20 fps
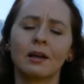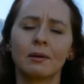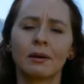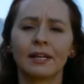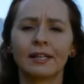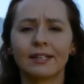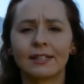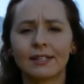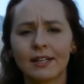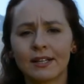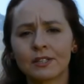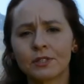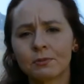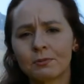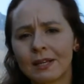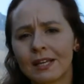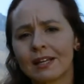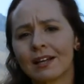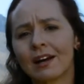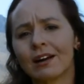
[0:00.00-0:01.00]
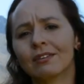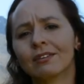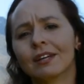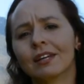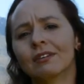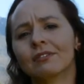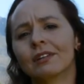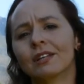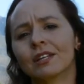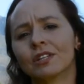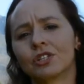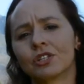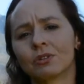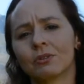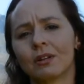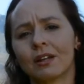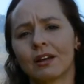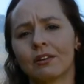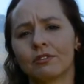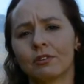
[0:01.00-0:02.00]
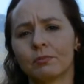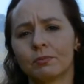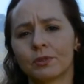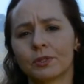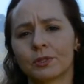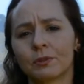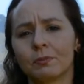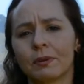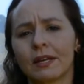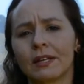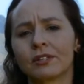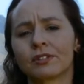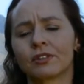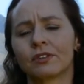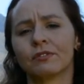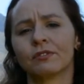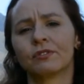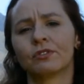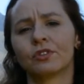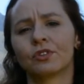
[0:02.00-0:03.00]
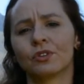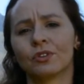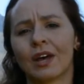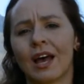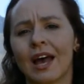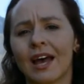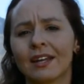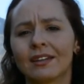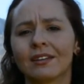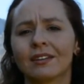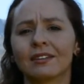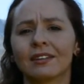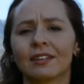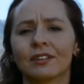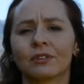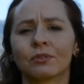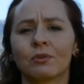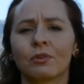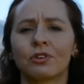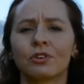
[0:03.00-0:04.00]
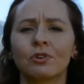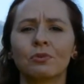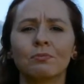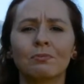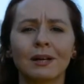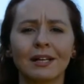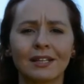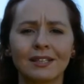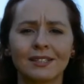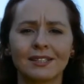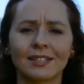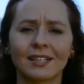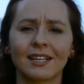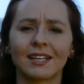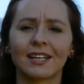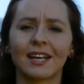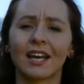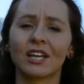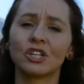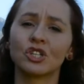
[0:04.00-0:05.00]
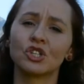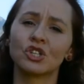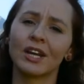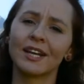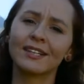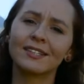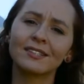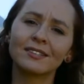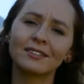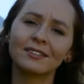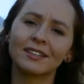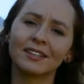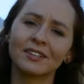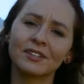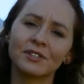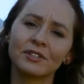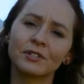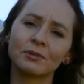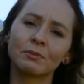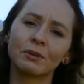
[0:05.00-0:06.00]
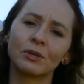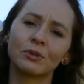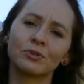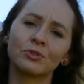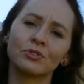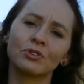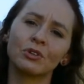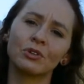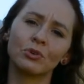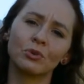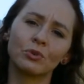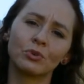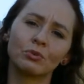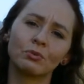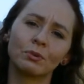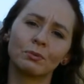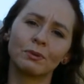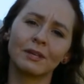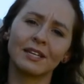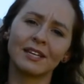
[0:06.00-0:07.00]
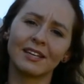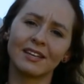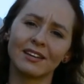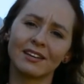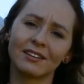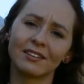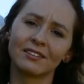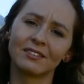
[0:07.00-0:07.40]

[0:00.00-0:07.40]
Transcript: It does mean, however, that you will have the perspective to handle it with humility and gentleness, because the Lord will be near.